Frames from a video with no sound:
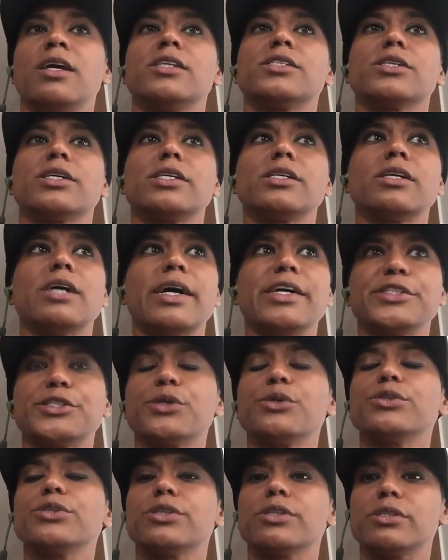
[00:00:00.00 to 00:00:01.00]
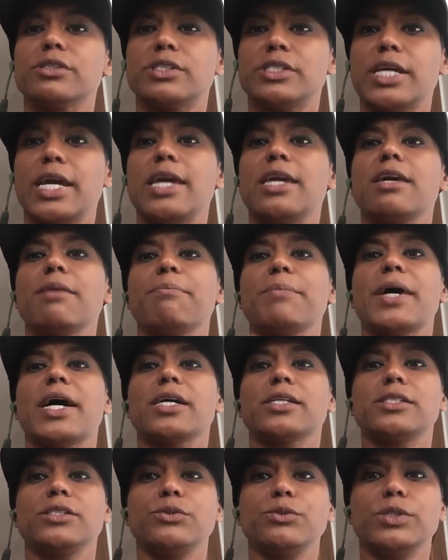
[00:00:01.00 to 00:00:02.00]
So I told her, take it
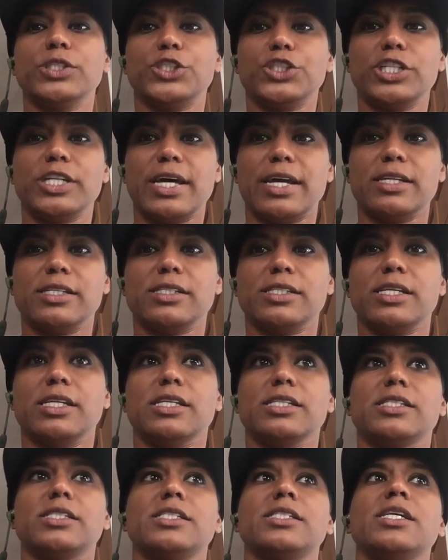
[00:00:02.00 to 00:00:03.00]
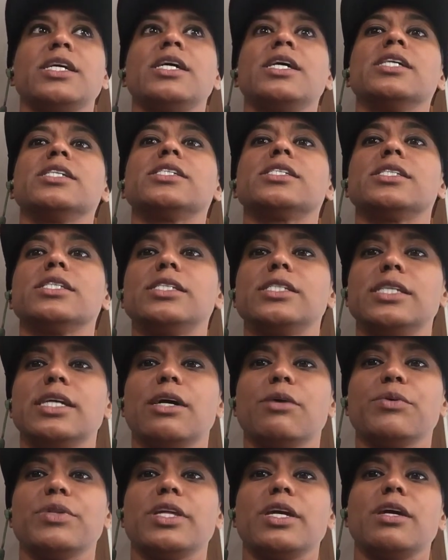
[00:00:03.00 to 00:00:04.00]
back to a geneticist, sit
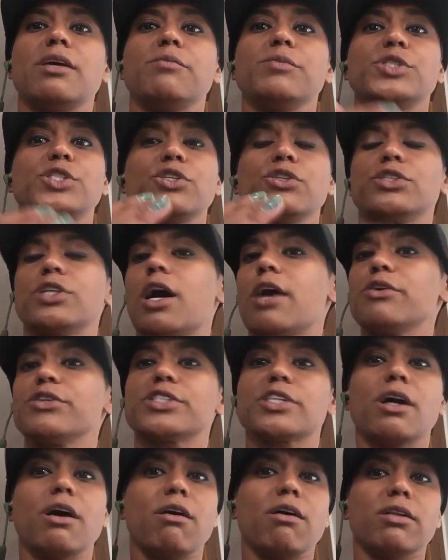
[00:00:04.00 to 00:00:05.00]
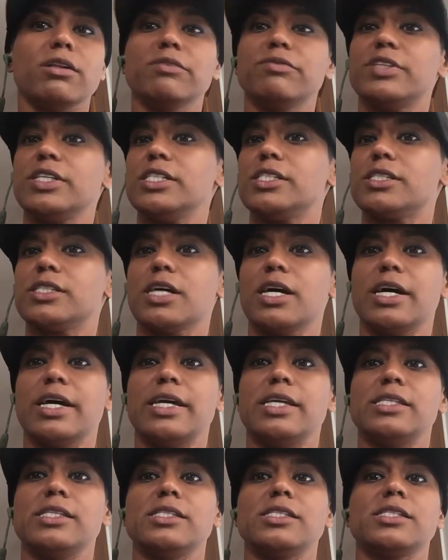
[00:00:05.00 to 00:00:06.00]
down with him. Her daughter's got all of these
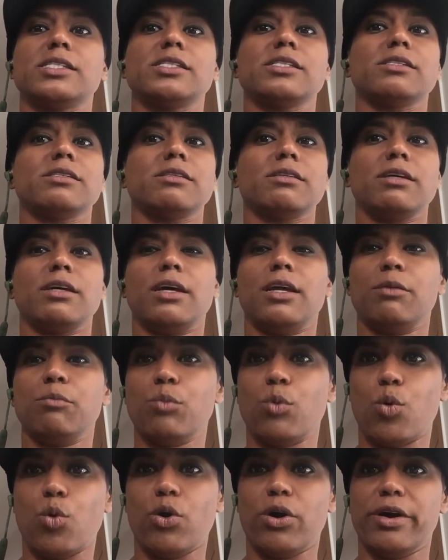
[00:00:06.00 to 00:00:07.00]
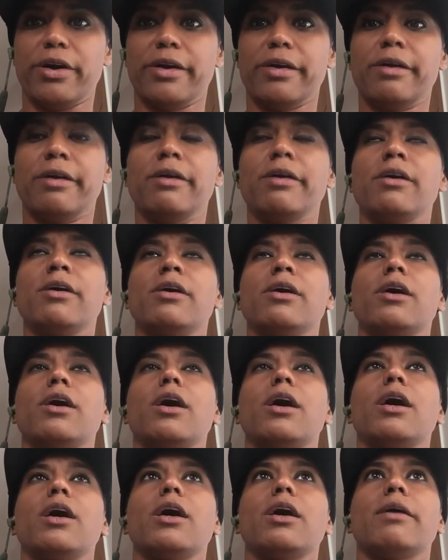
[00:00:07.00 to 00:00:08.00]
signs and more.
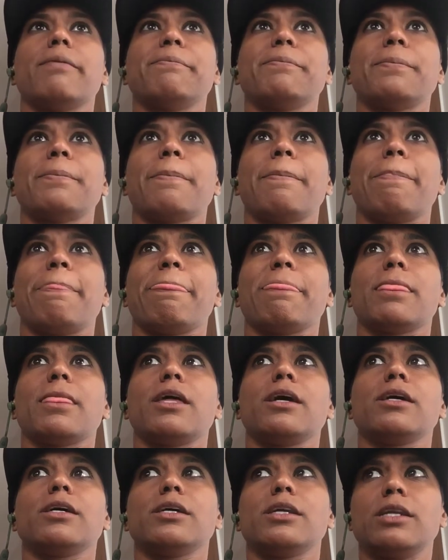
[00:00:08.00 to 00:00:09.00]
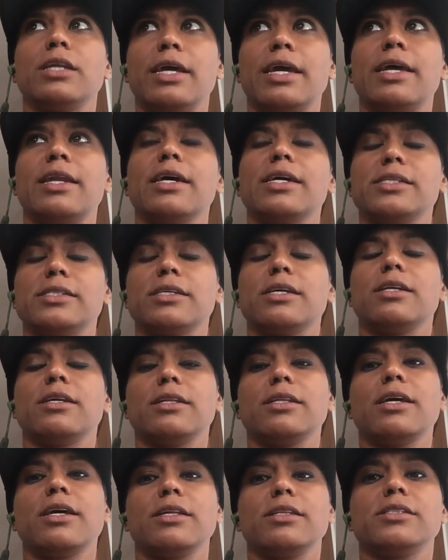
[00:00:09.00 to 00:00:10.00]
And I said,
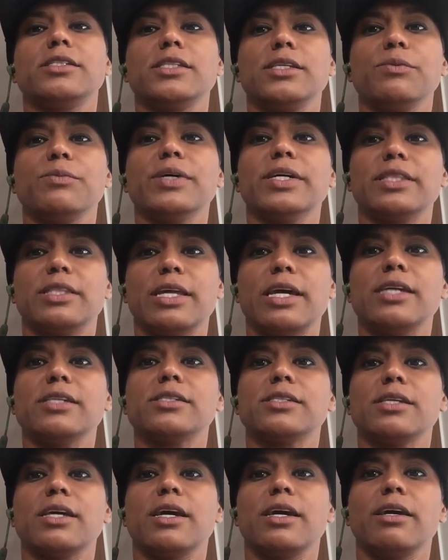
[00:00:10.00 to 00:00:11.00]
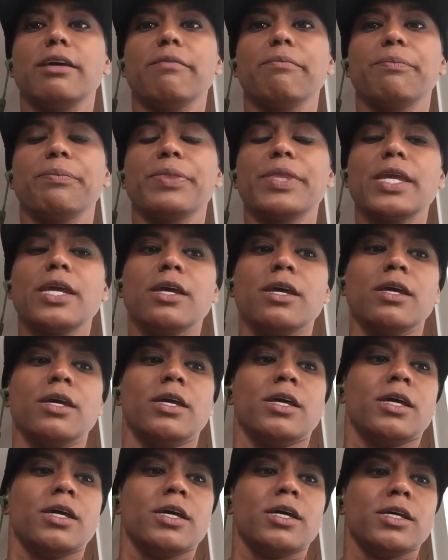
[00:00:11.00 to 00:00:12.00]
and see what they say.
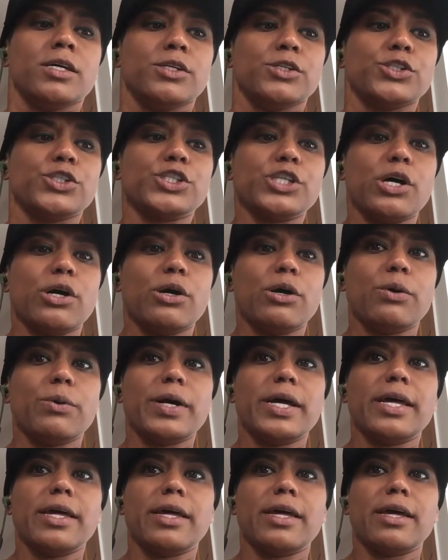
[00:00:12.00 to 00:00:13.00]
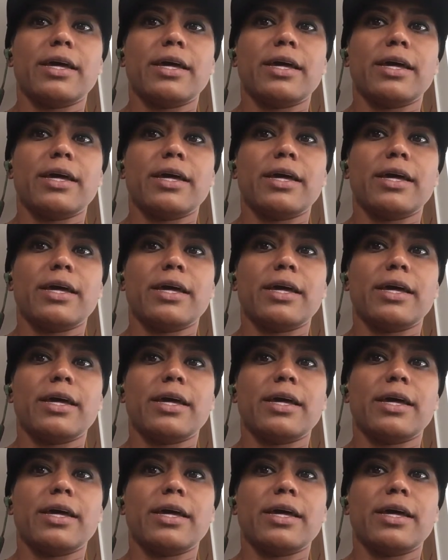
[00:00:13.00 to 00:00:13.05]
So